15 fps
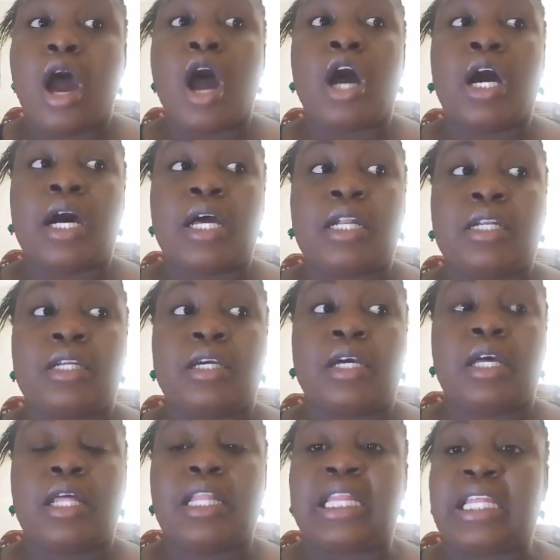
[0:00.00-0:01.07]

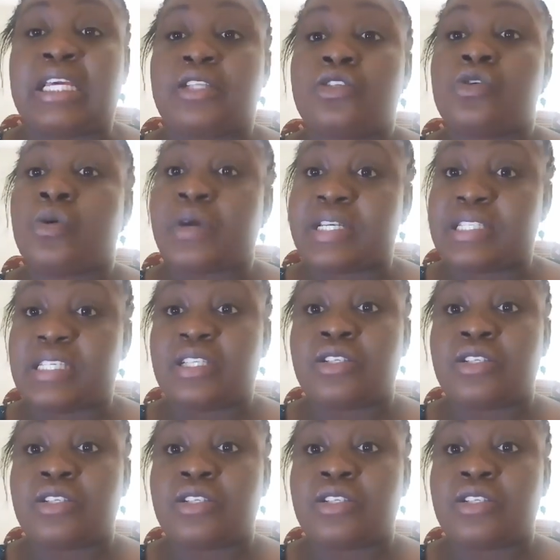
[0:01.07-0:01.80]
on the tourist